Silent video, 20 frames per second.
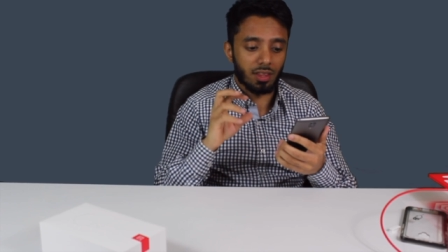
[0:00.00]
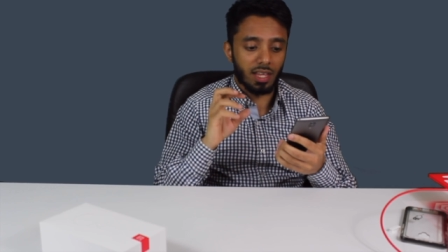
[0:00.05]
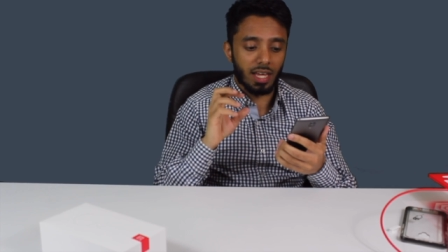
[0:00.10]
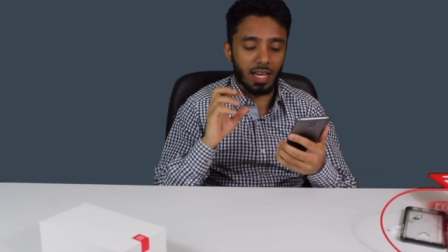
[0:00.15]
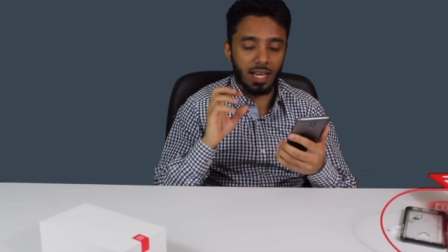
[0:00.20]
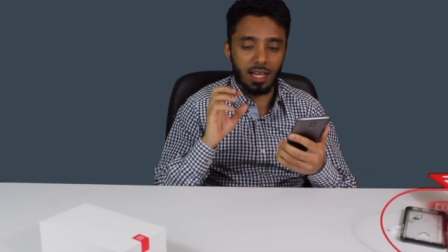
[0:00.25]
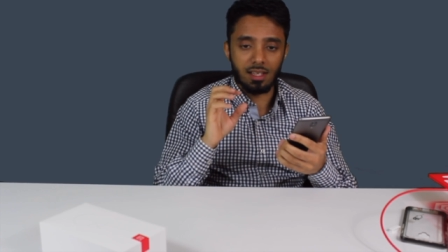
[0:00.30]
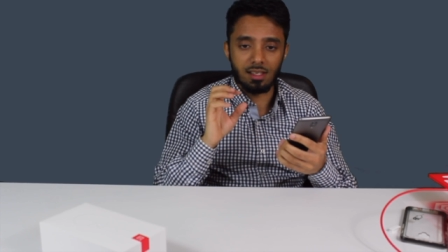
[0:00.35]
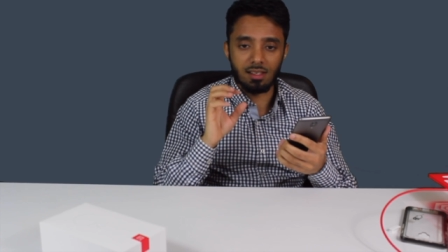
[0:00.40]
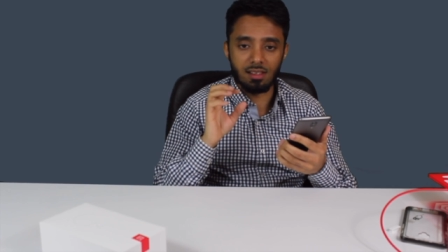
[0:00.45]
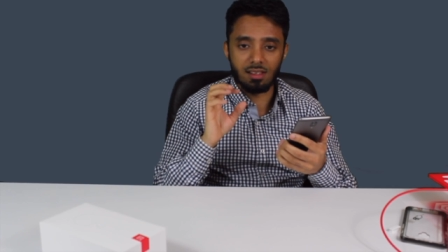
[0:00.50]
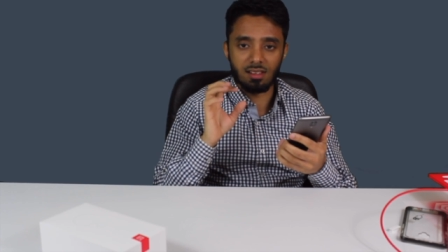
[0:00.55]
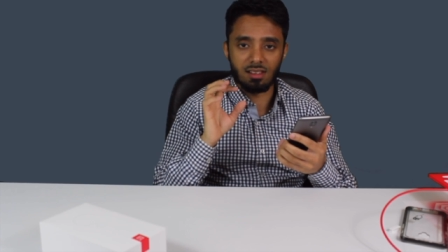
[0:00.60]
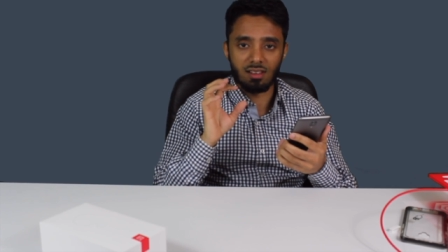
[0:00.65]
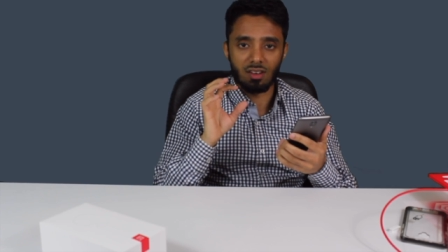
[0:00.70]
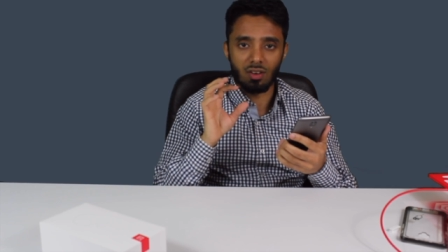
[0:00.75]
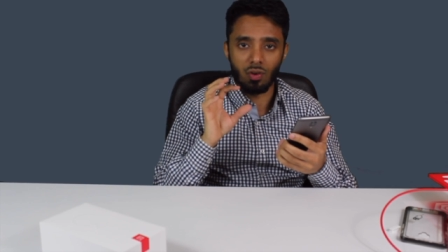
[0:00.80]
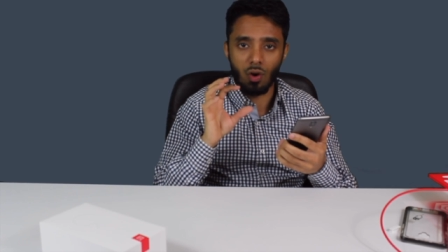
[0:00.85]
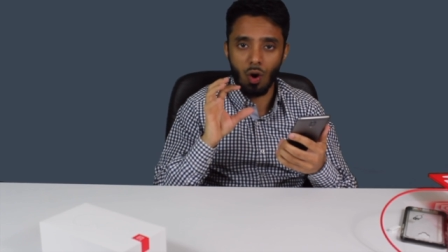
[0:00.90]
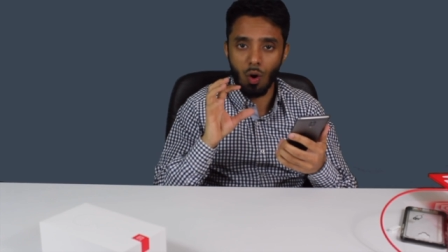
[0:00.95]

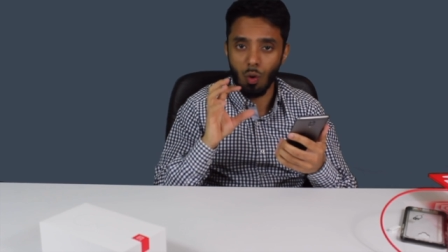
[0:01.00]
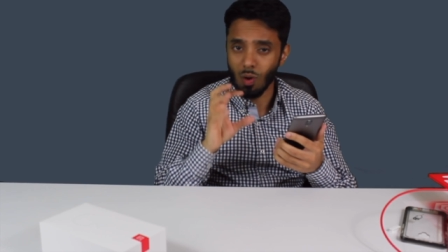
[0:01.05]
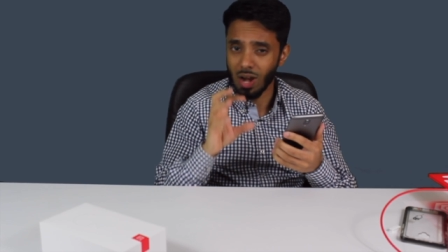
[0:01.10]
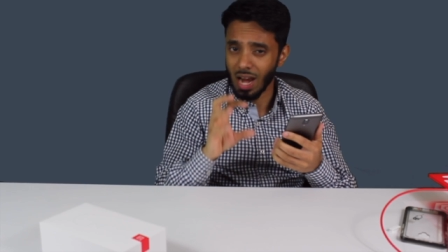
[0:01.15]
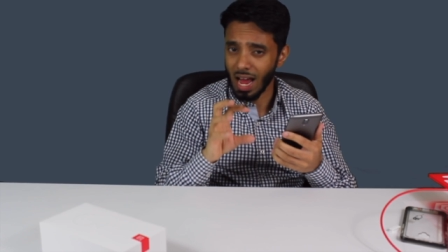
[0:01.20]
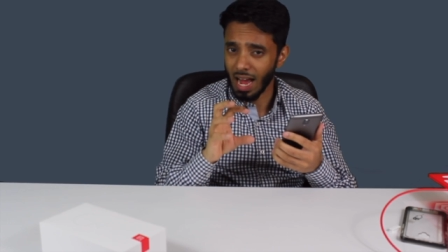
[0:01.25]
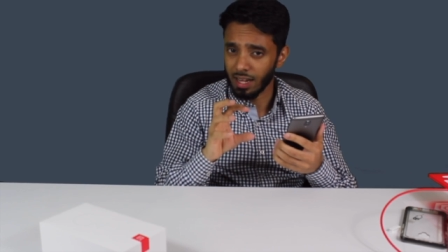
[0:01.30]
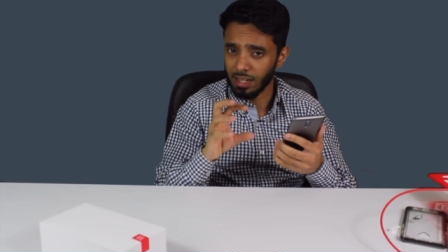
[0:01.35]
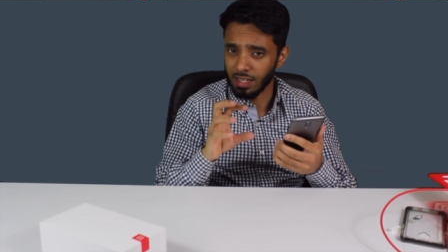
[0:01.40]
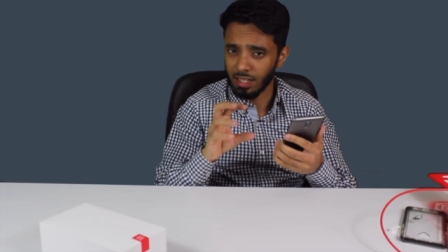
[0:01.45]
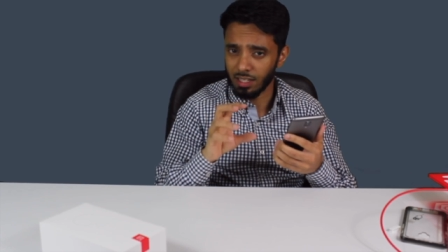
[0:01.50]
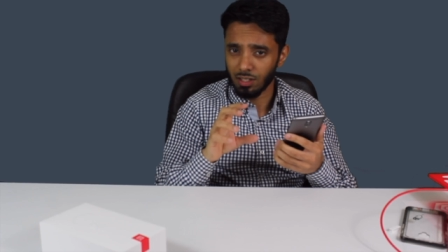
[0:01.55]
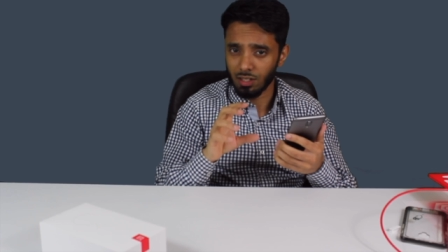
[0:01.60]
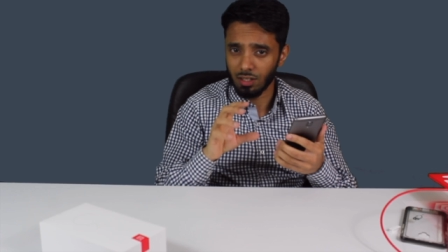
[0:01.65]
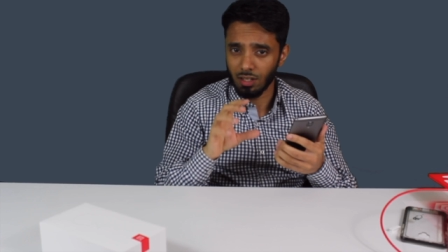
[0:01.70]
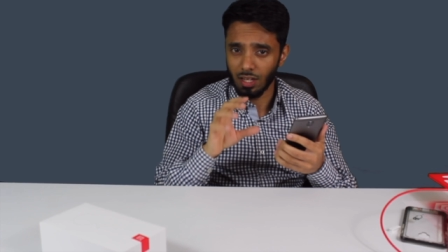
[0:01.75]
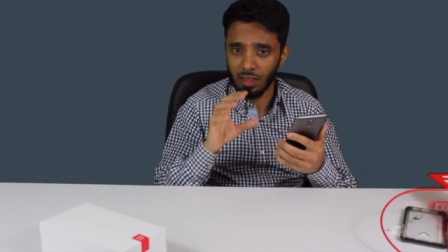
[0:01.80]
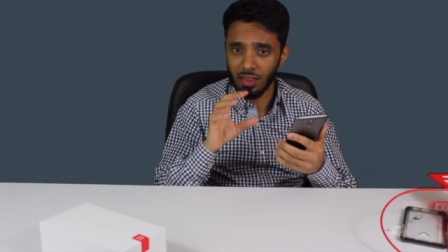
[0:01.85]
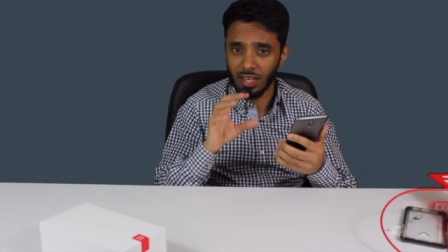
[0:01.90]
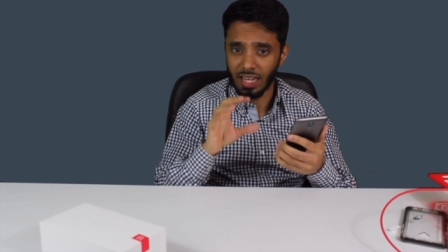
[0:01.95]
There's no lag
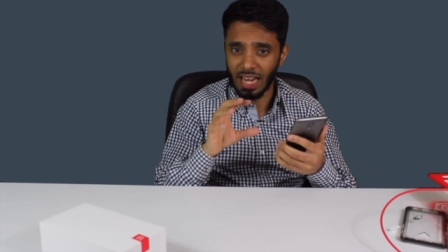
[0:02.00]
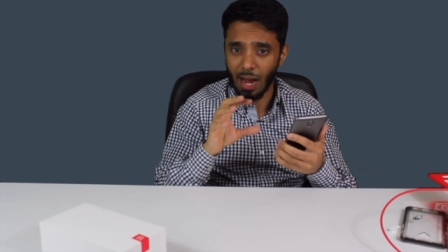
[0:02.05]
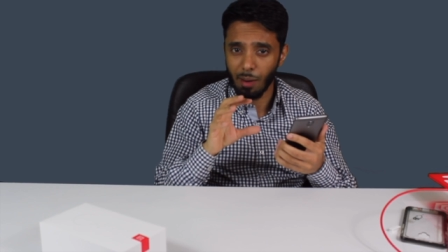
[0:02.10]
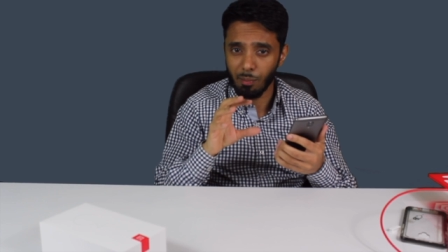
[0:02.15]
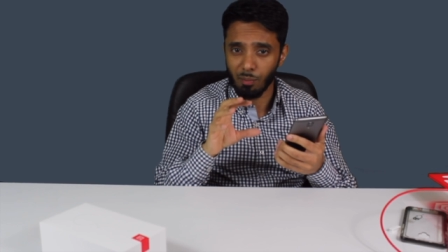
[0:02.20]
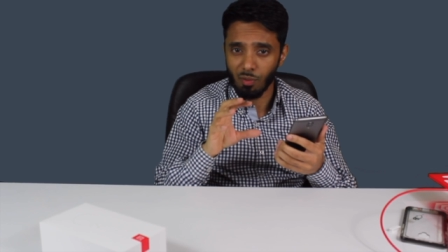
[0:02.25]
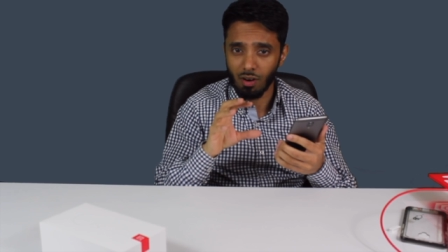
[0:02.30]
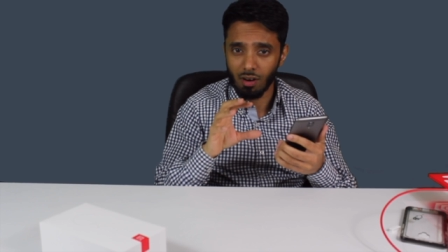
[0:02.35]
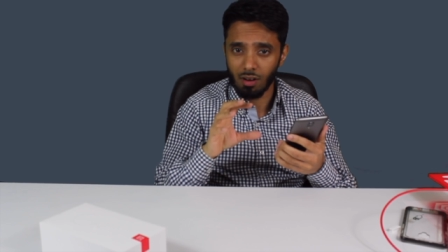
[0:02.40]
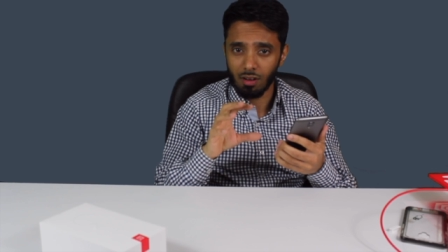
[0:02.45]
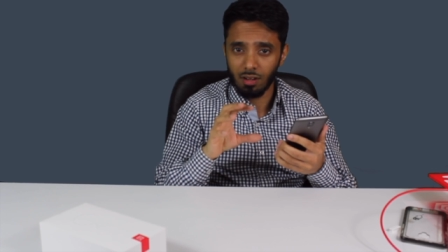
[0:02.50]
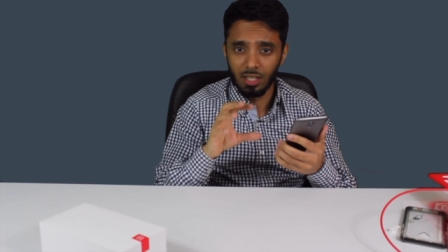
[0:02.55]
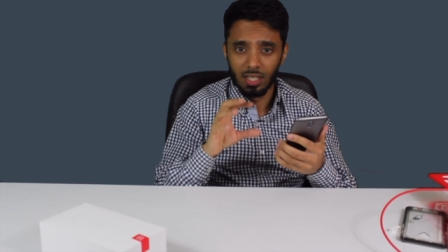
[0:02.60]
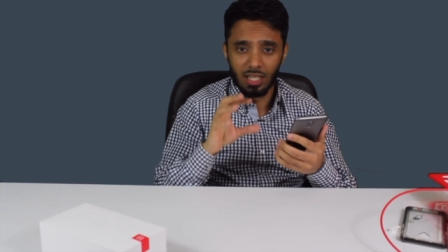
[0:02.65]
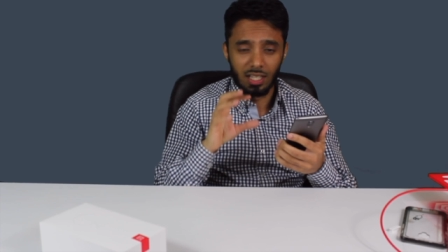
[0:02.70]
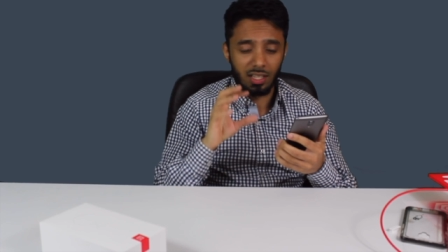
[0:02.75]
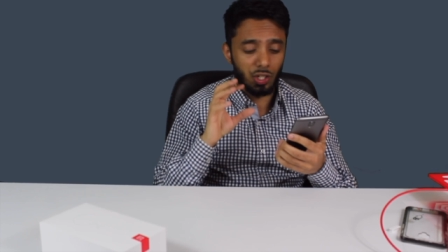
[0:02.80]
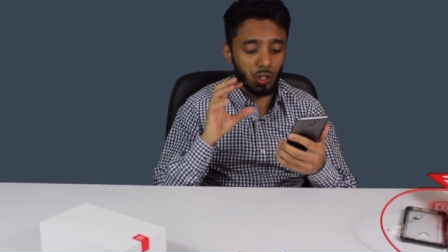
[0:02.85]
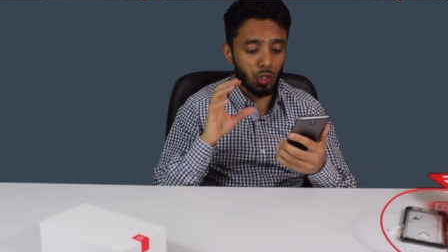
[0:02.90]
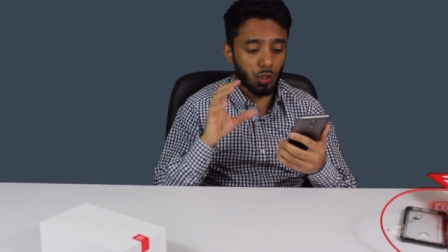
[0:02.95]
in the camera.
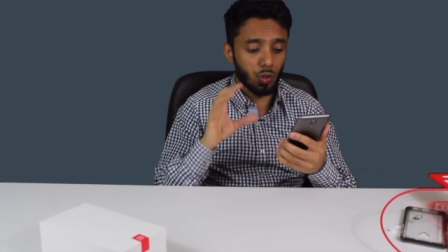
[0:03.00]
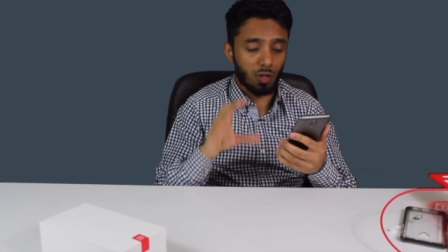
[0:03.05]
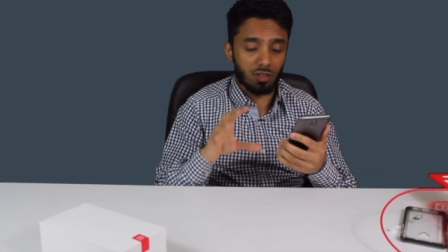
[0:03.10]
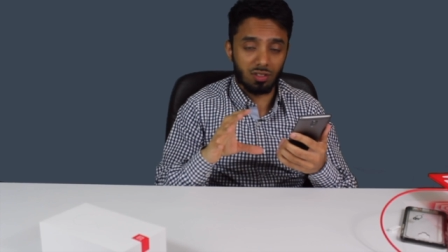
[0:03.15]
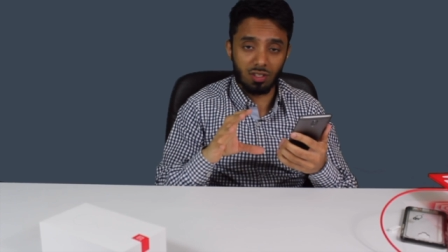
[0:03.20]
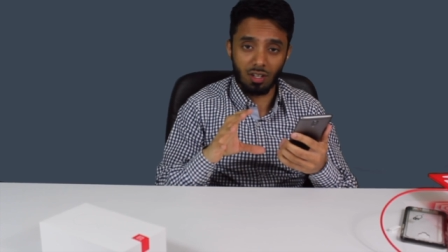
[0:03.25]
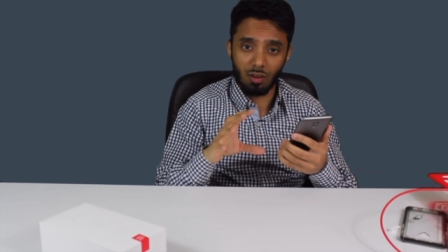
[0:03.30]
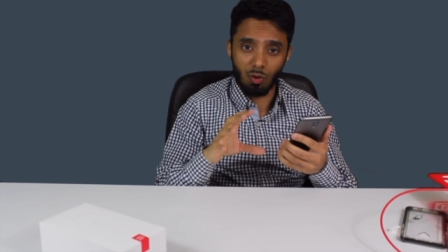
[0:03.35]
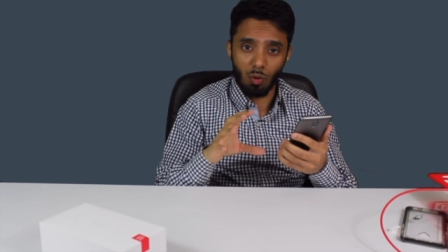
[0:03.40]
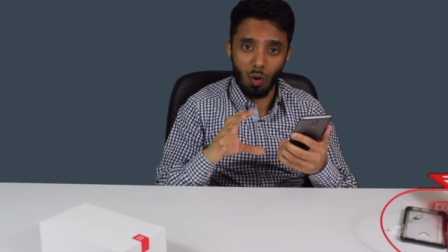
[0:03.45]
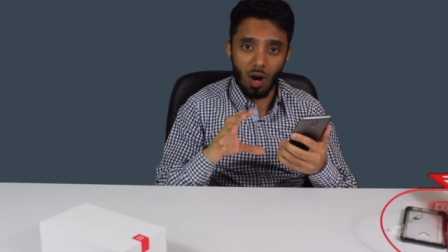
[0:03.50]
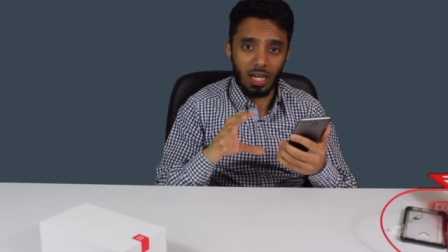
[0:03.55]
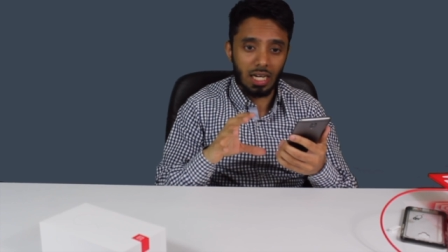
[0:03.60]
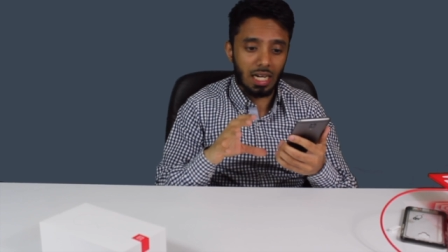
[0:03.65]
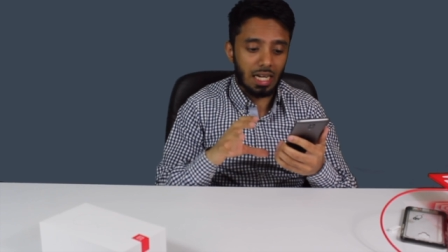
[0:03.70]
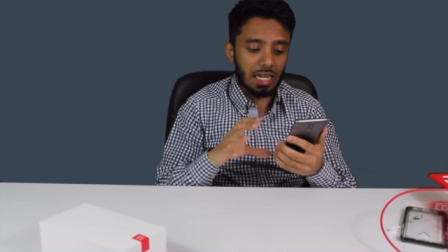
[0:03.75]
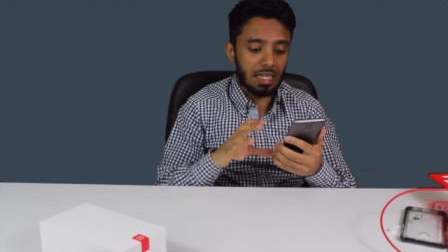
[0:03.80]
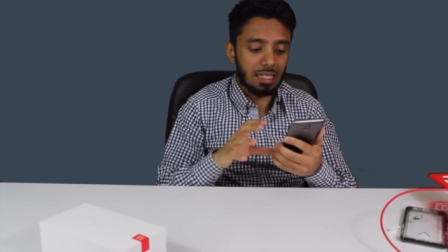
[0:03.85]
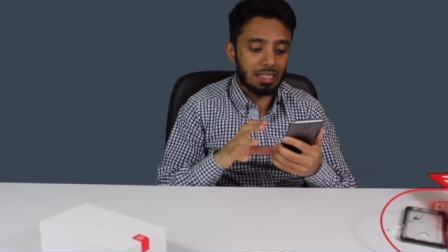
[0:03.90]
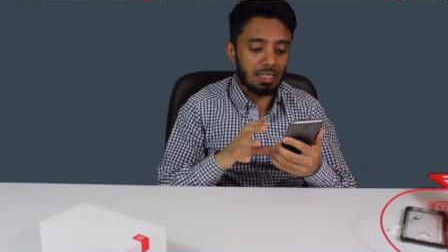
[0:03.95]
The shots are
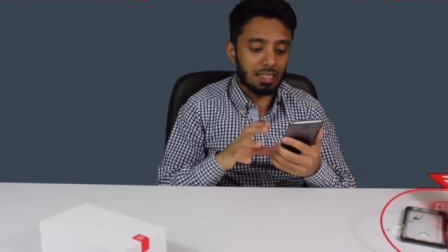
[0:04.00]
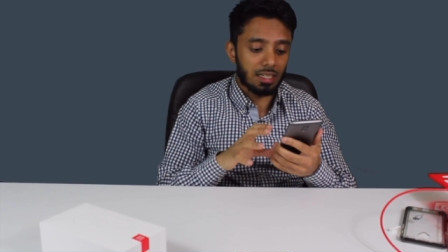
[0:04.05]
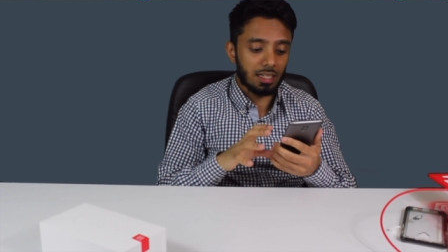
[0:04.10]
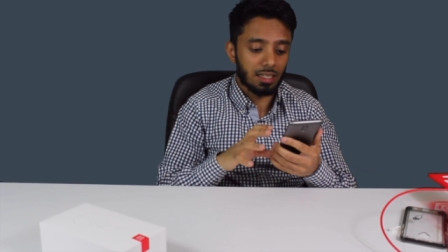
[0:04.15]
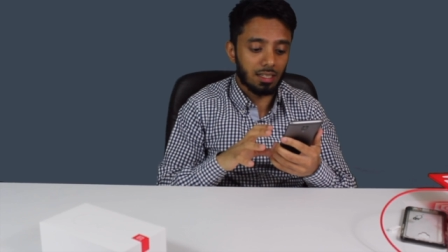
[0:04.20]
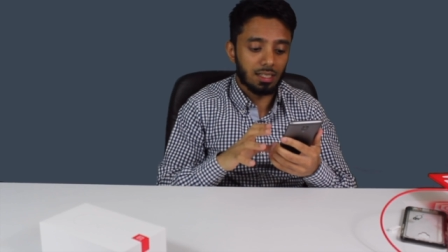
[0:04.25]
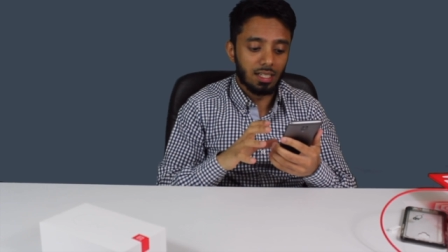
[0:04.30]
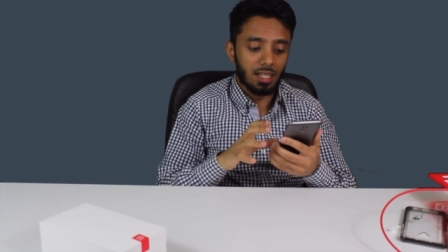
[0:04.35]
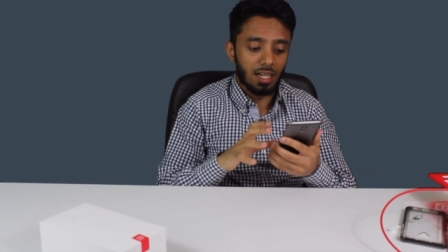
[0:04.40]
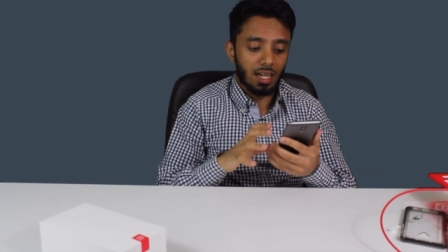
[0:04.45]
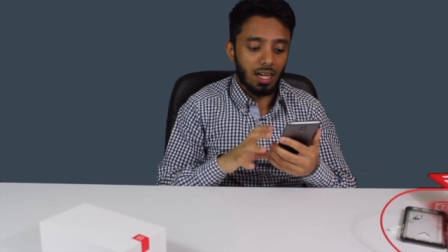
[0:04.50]
quite clear.